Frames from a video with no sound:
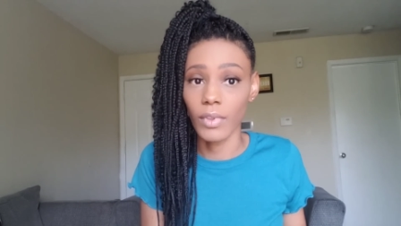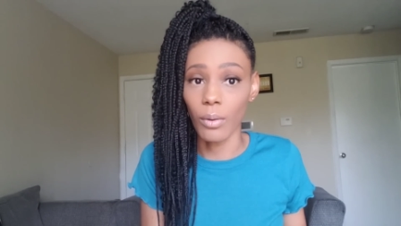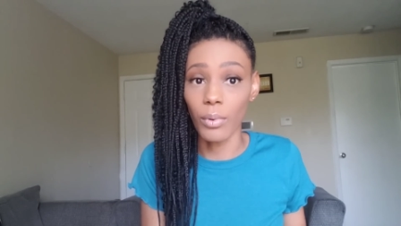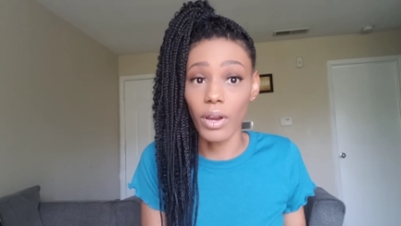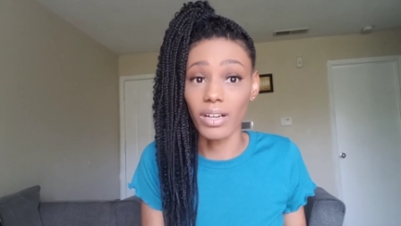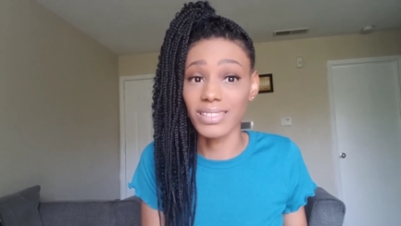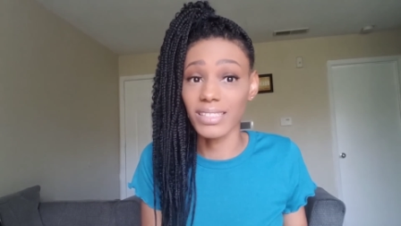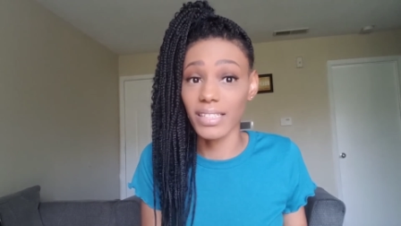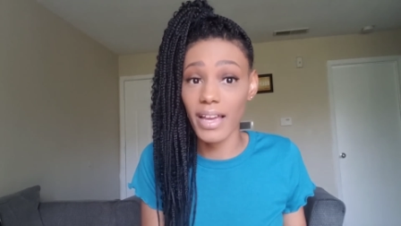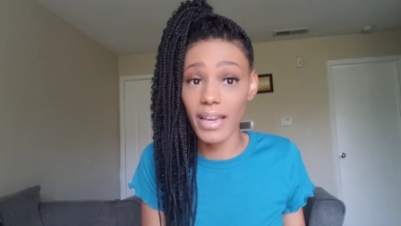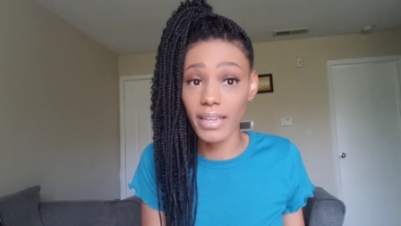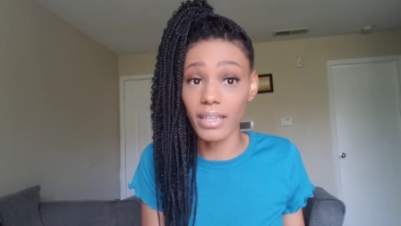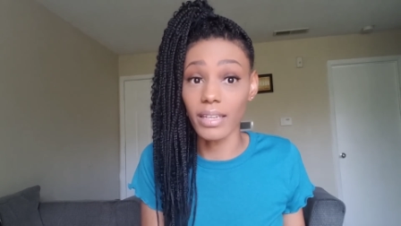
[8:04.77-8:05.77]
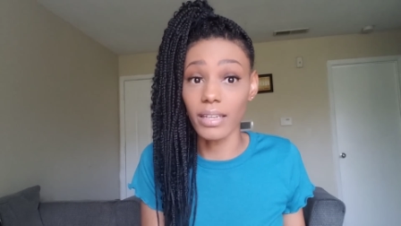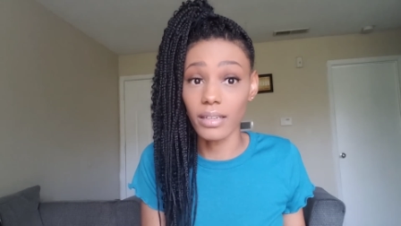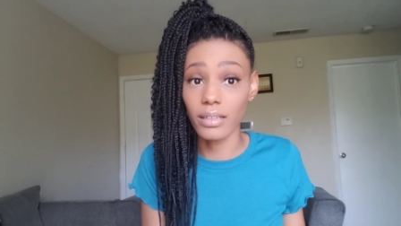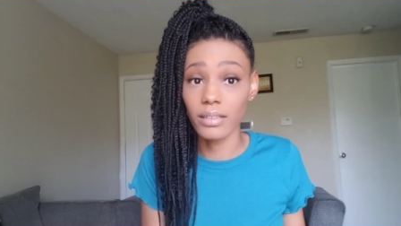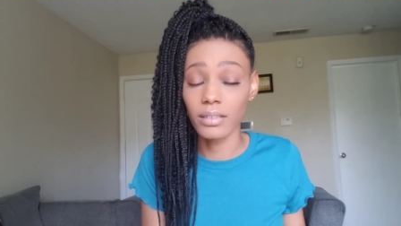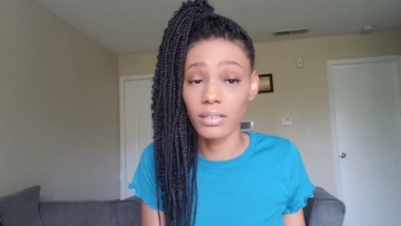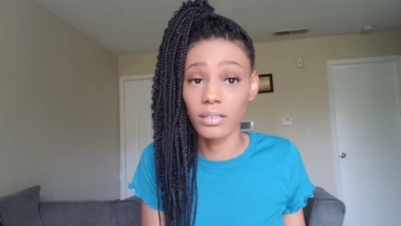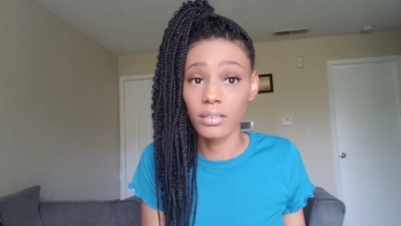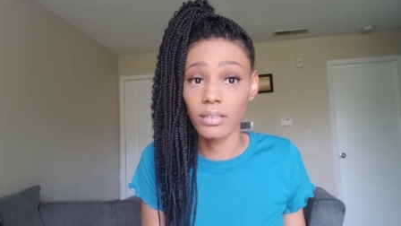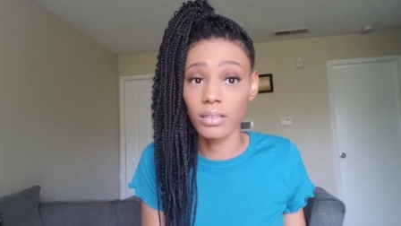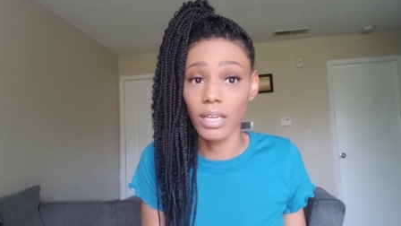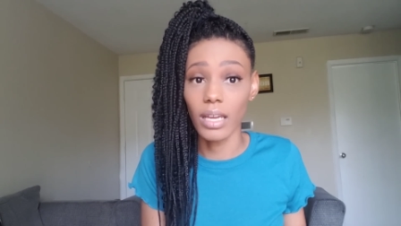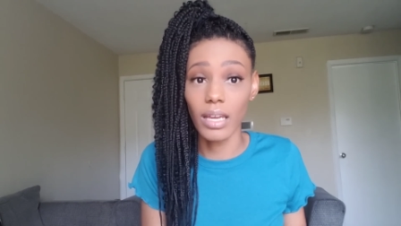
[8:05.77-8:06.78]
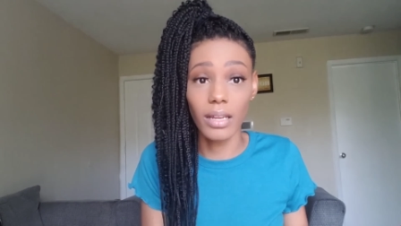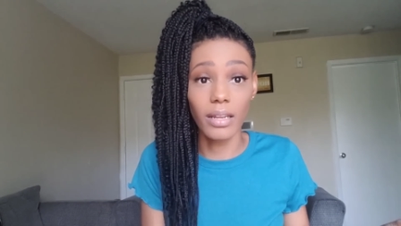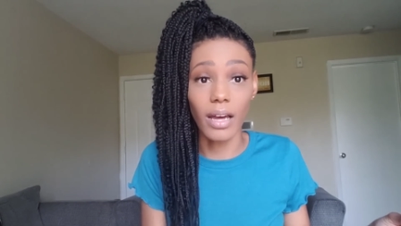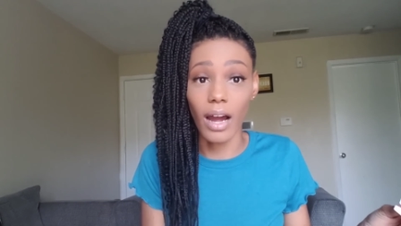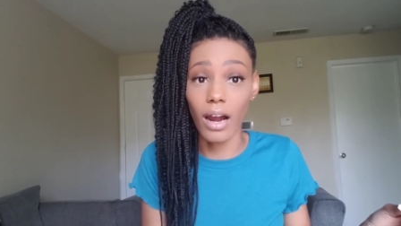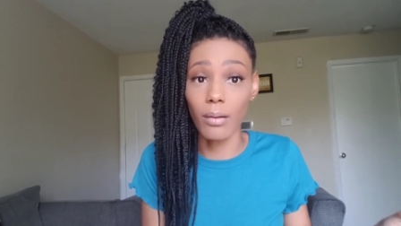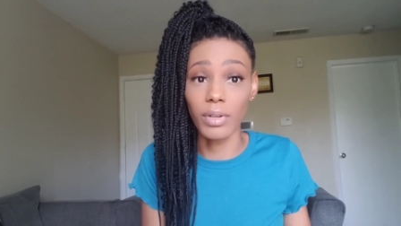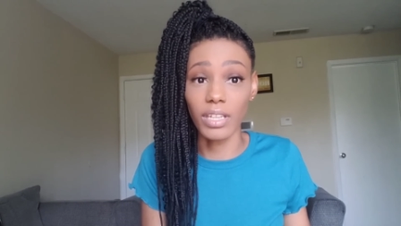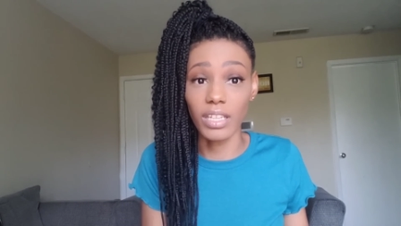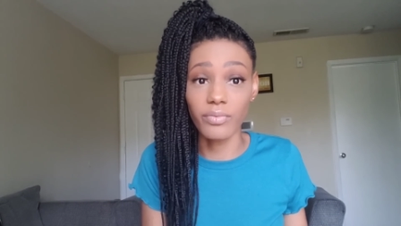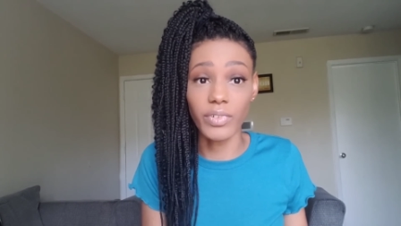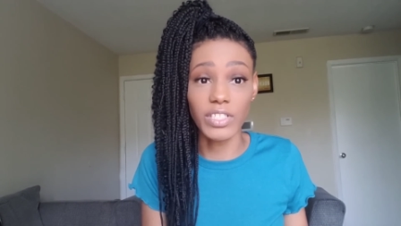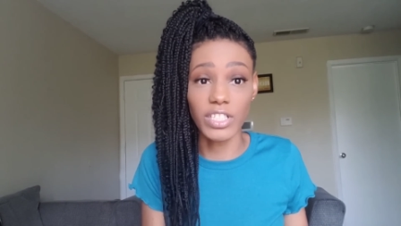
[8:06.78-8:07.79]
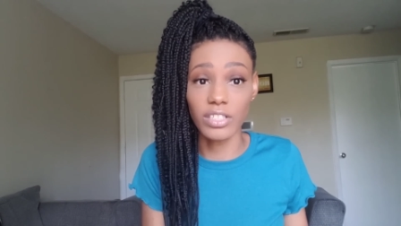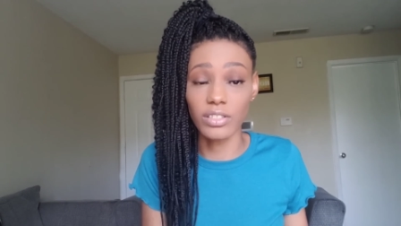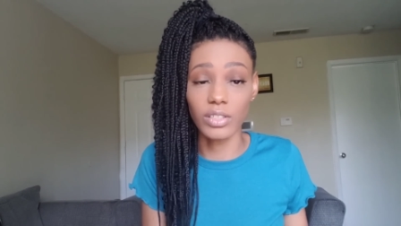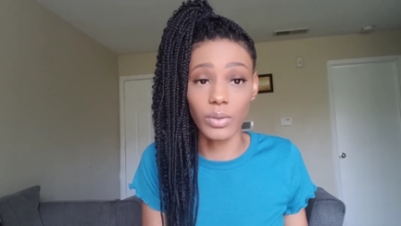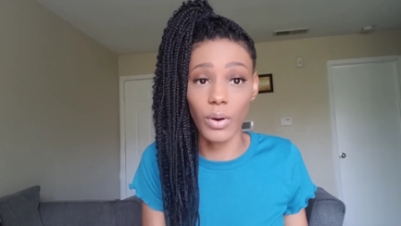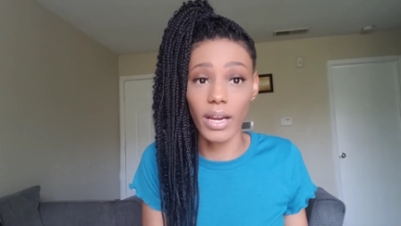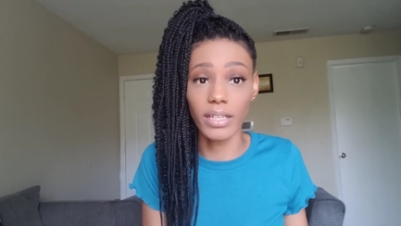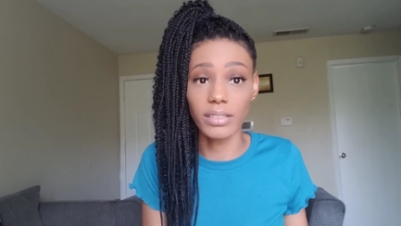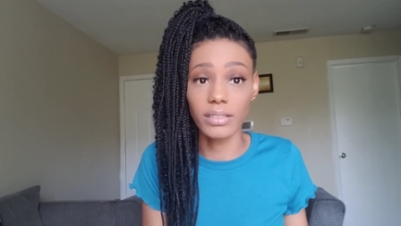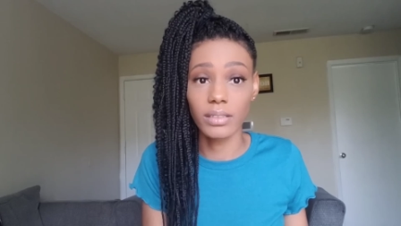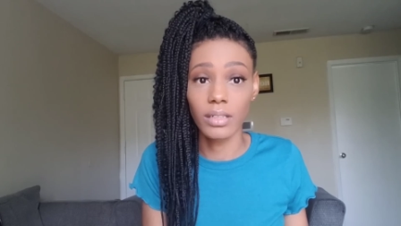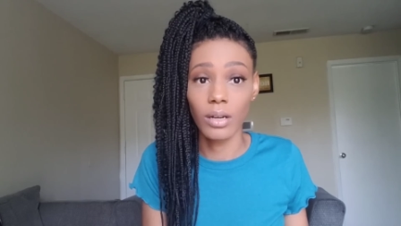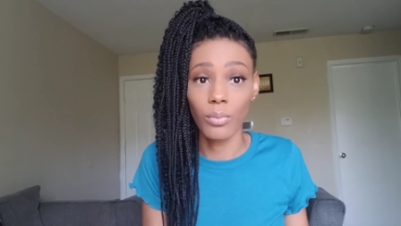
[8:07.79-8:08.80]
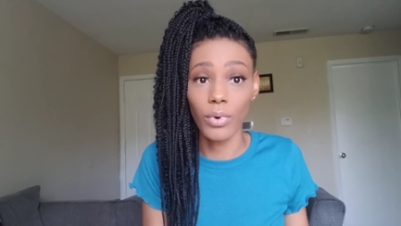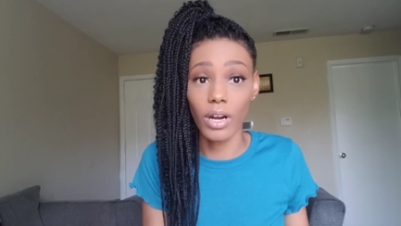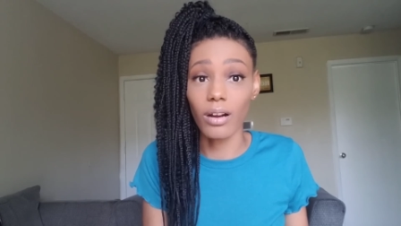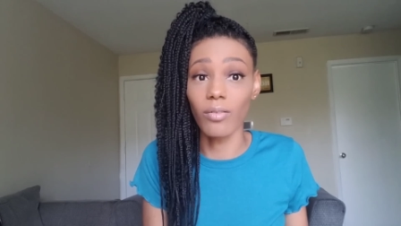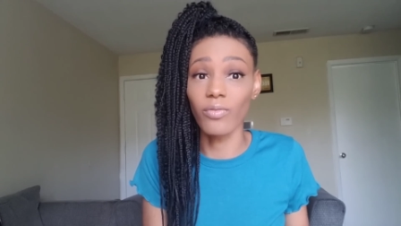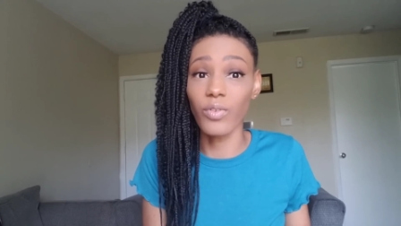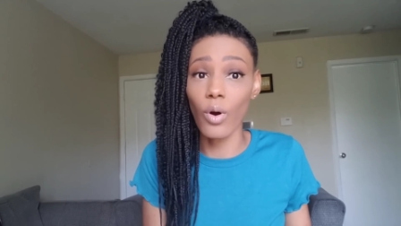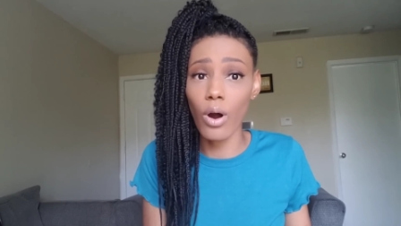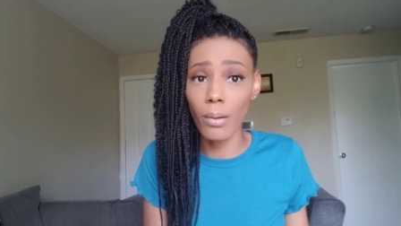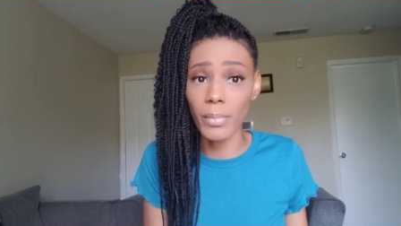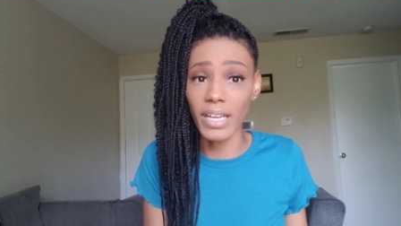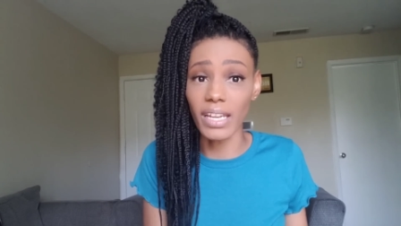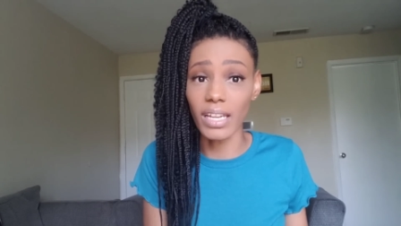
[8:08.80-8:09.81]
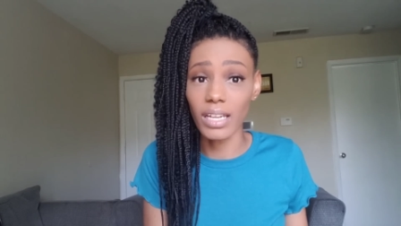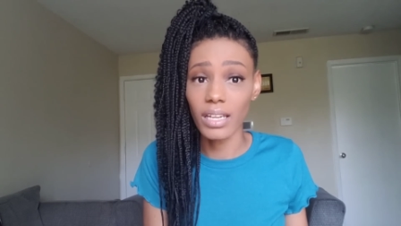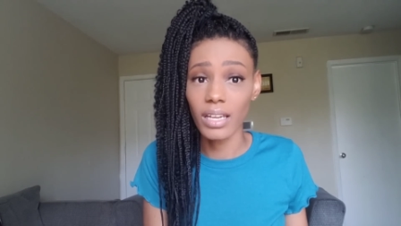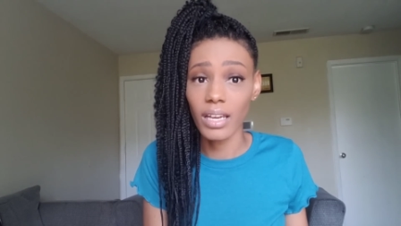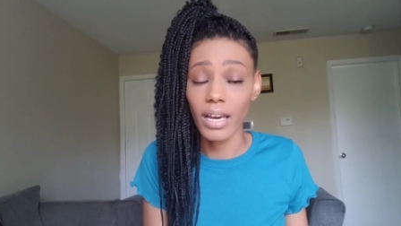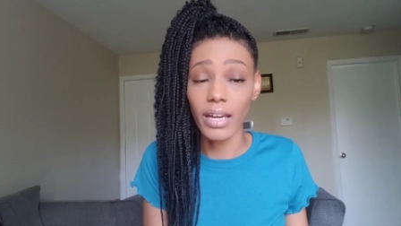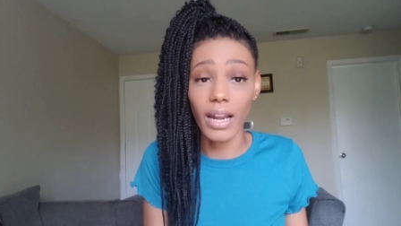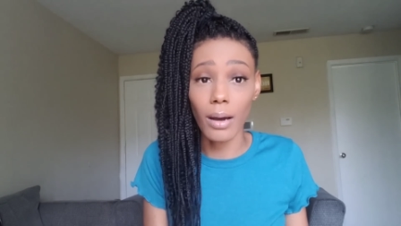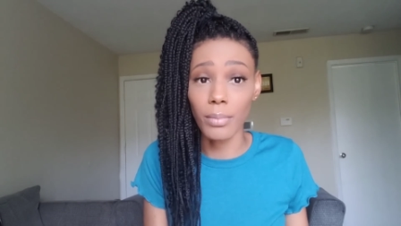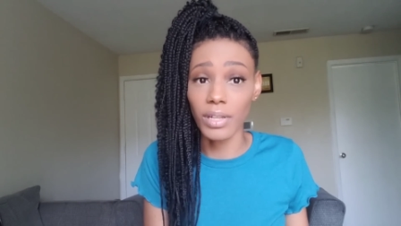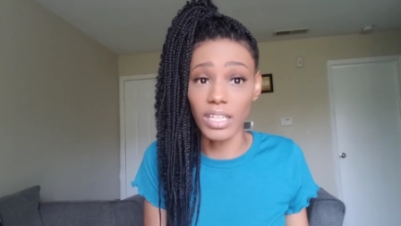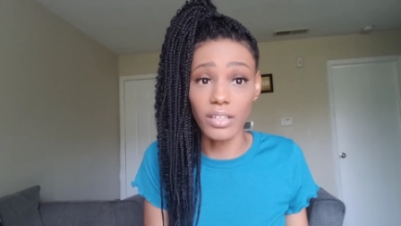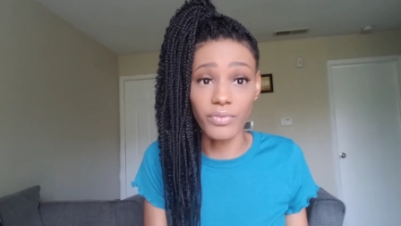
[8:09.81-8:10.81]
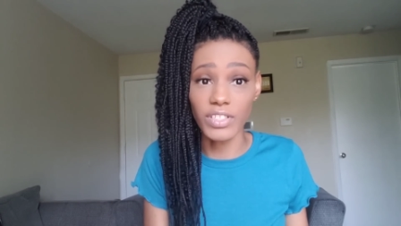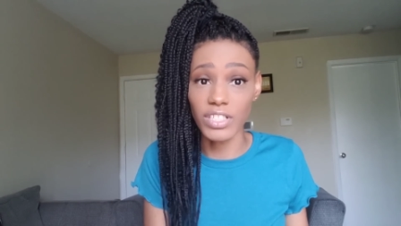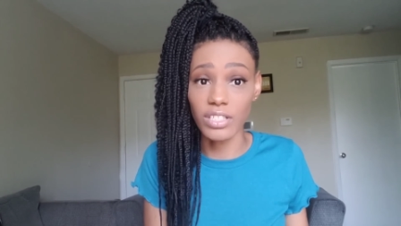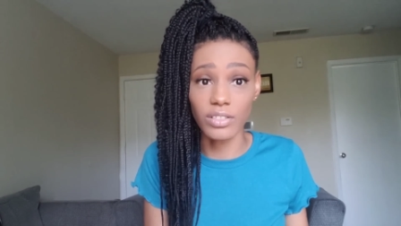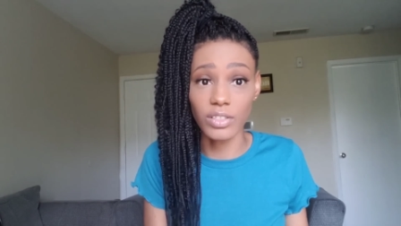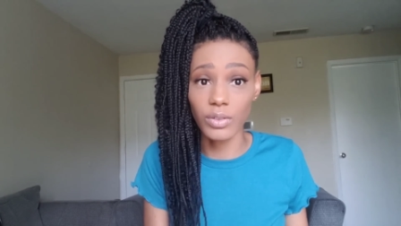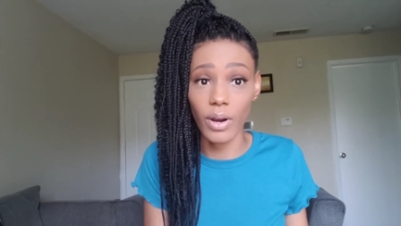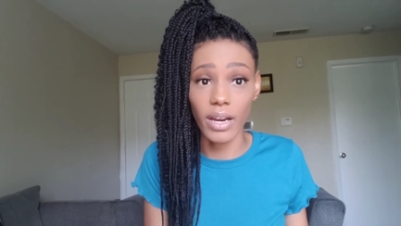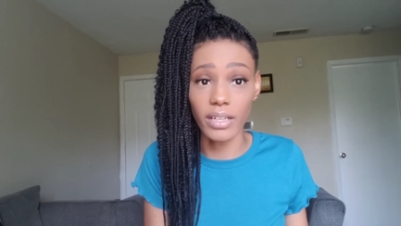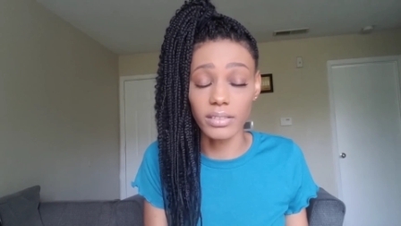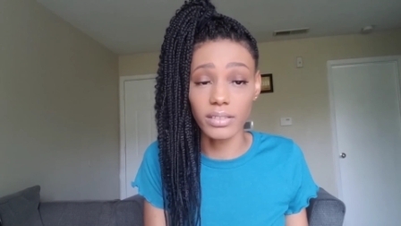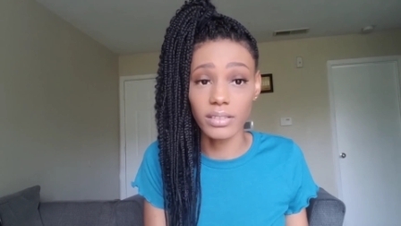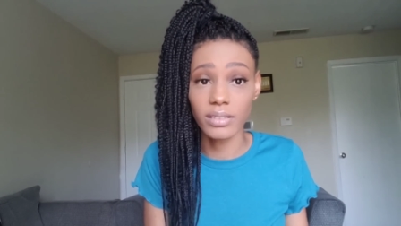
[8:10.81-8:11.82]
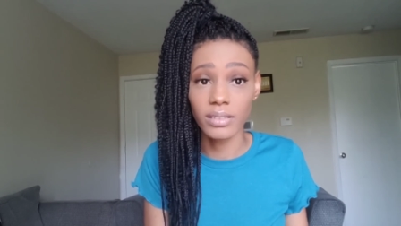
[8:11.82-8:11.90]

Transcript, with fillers: We are slacking in our belief in Jesus Christ. We are conforming in our belief in Jesus Christ.